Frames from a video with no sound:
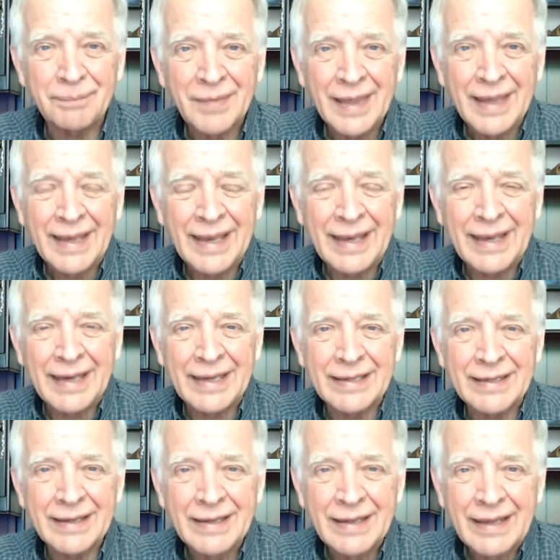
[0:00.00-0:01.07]
And
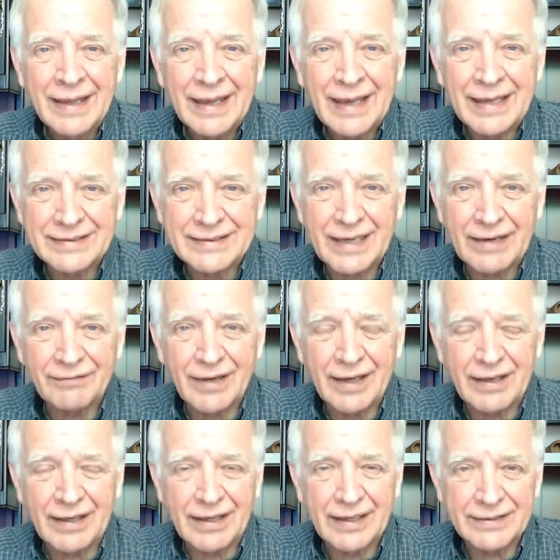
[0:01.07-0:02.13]
as I've
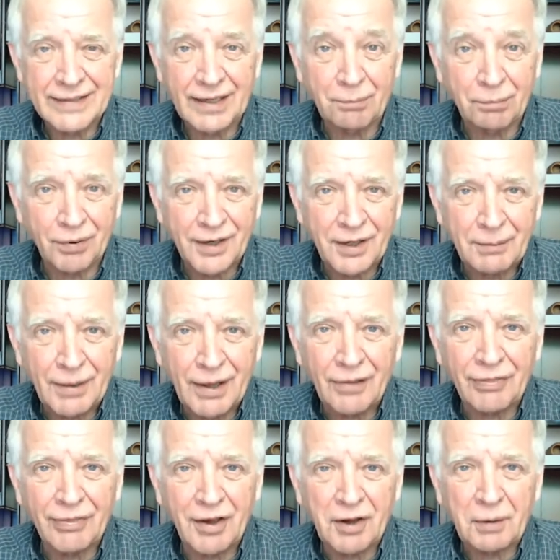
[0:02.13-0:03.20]
as I prayed about,
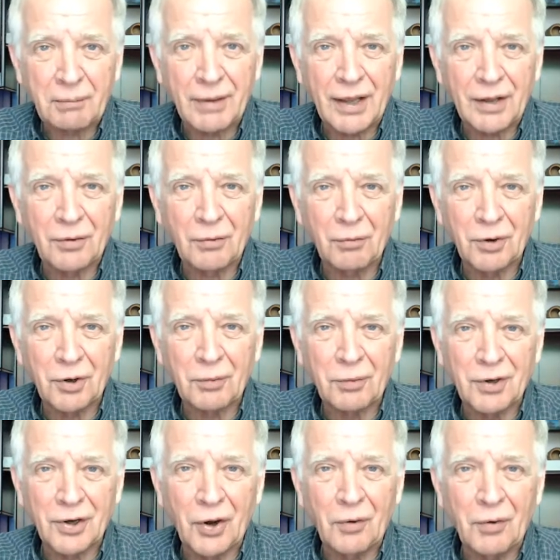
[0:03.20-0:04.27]
thought about where we're
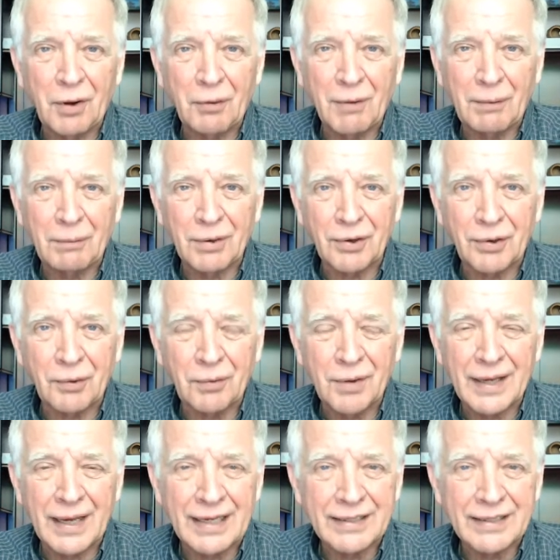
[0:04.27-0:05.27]
going, what we're doing, I,